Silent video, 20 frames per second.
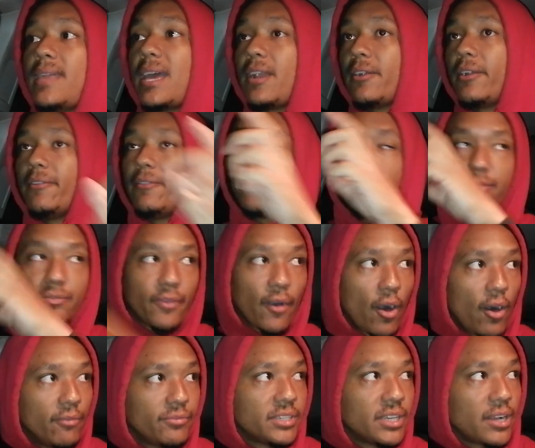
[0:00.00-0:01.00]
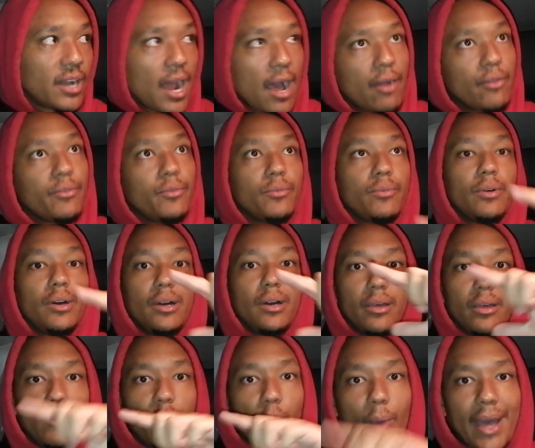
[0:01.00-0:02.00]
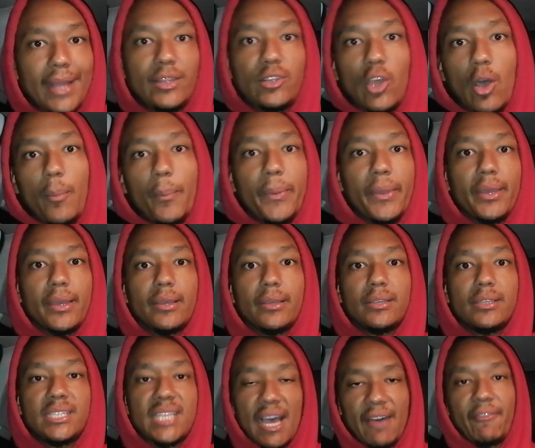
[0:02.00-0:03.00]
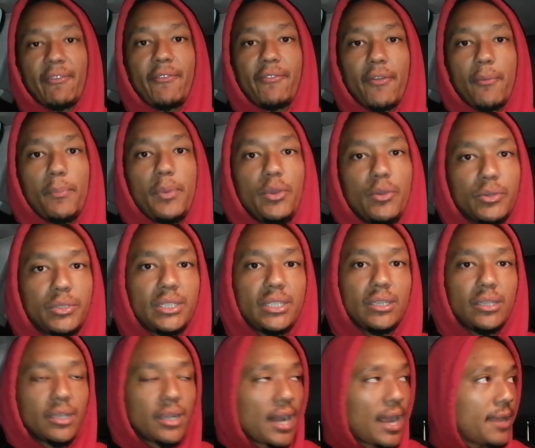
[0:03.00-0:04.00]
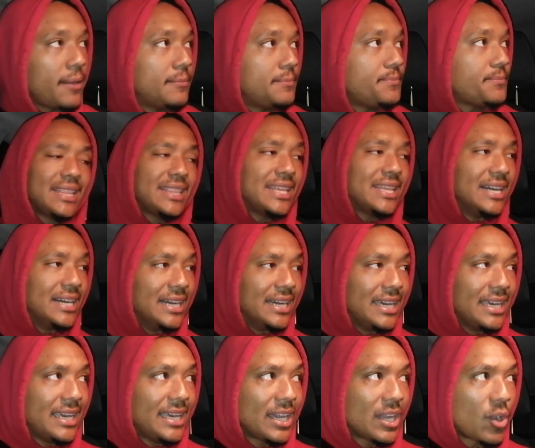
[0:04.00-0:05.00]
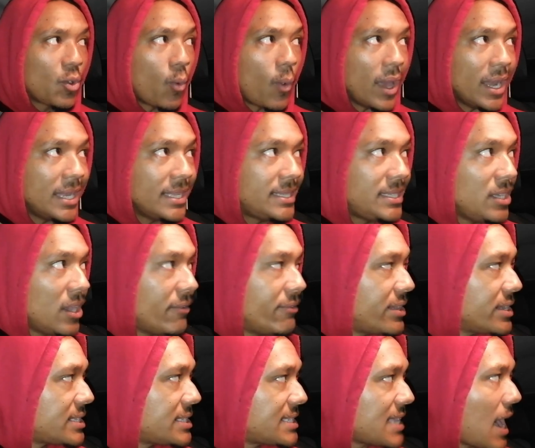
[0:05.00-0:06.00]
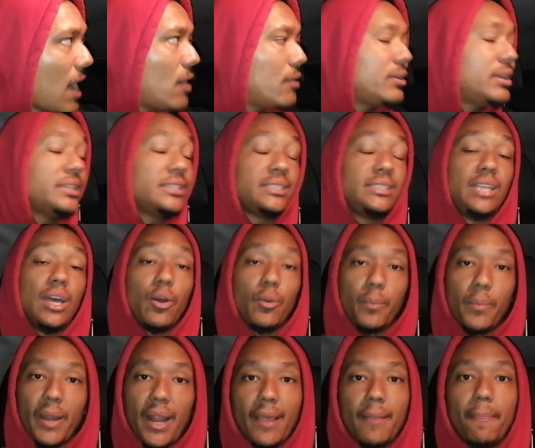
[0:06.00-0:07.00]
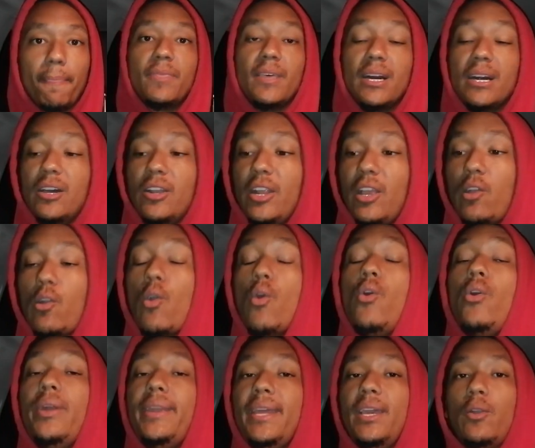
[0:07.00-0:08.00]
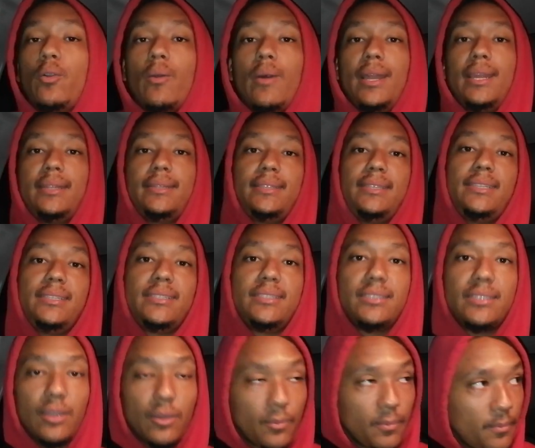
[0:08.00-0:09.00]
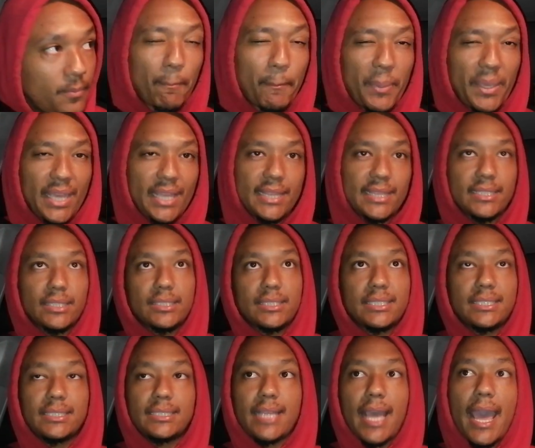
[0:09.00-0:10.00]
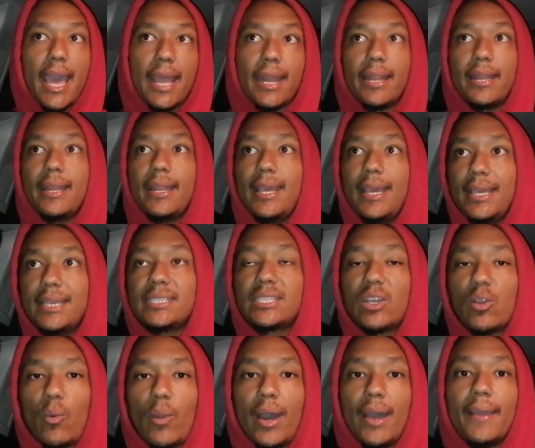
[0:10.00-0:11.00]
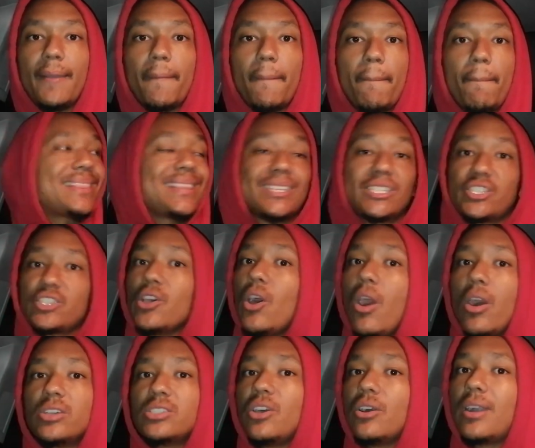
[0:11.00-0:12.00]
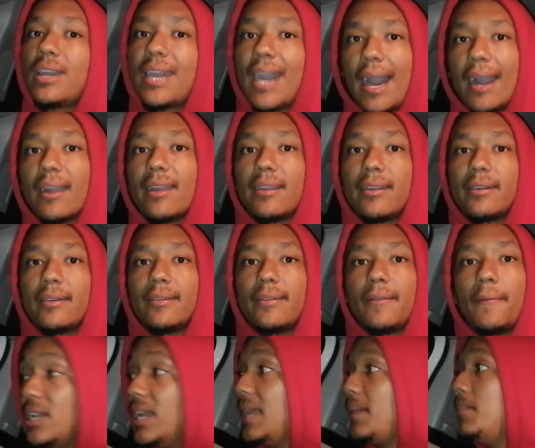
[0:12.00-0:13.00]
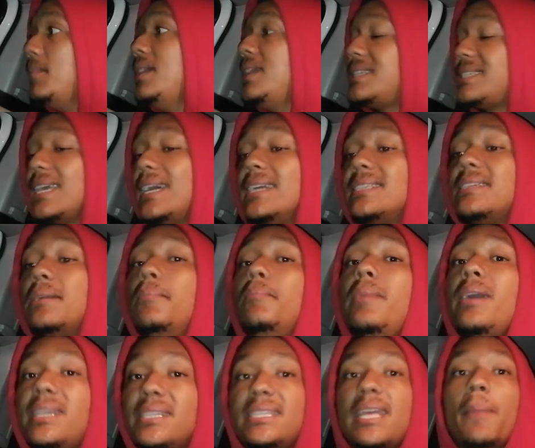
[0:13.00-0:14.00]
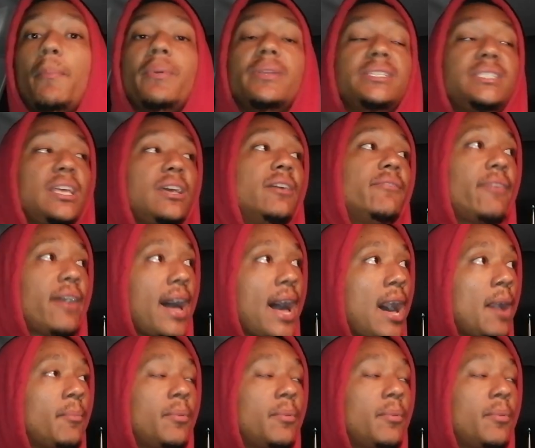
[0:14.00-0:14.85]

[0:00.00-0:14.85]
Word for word: that revolves around one topic, suffer for beauty, right? The quality of the sound is dope, right? The recording quality is dope. The beat standard is quiet, but the songs are cuck. So let me say it's a mixtape instead of an